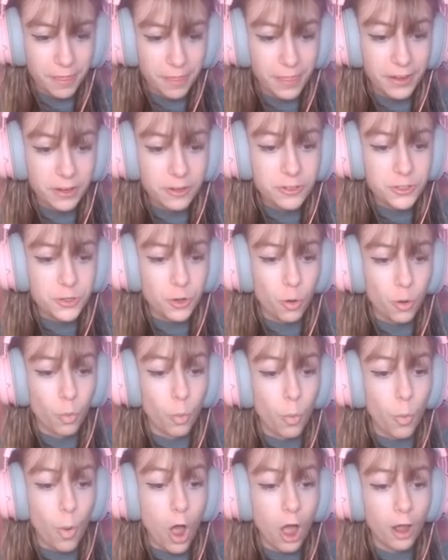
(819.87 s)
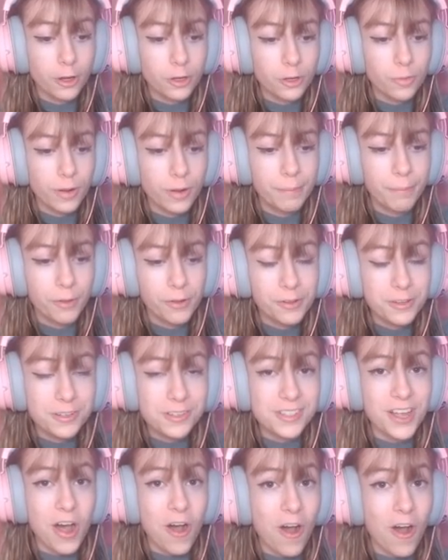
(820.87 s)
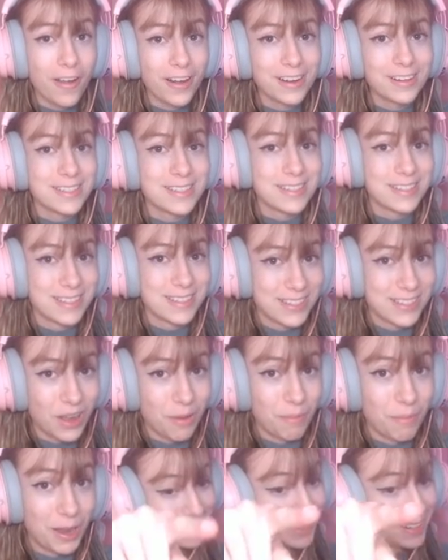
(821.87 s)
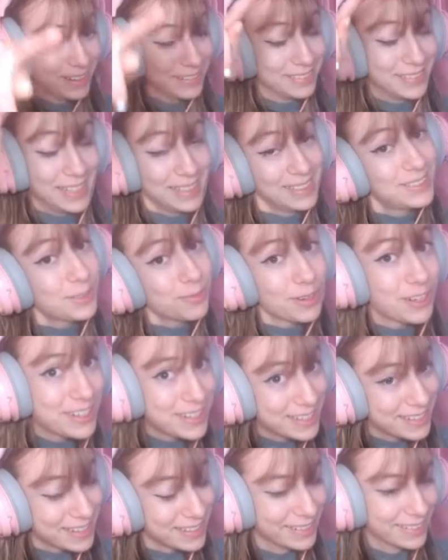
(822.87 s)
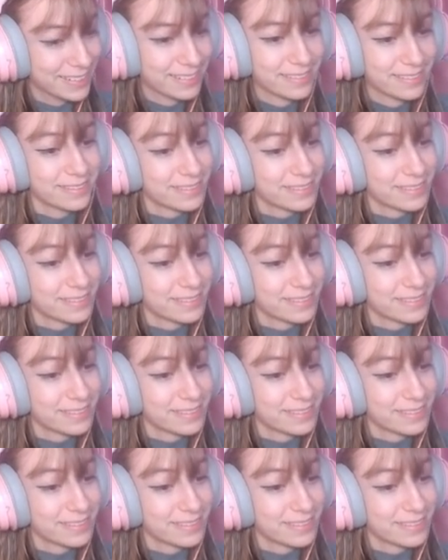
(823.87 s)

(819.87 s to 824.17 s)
there's water ripples on its stomach. That's a reason.